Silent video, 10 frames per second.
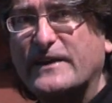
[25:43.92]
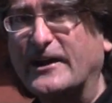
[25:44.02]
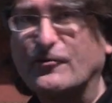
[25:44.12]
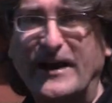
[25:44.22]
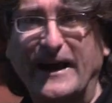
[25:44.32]

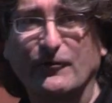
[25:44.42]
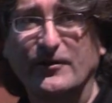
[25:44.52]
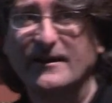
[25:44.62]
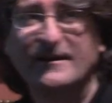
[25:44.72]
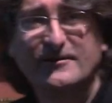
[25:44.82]
that ground,
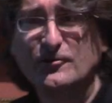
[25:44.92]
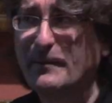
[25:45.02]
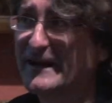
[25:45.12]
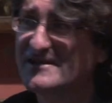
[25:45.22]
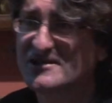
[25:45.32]
you're
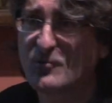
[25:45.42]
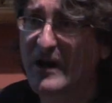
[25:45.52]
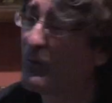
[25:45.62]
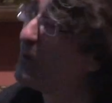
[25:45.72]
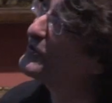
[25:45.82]
back to
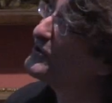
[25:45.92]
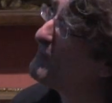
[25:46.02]
square one with your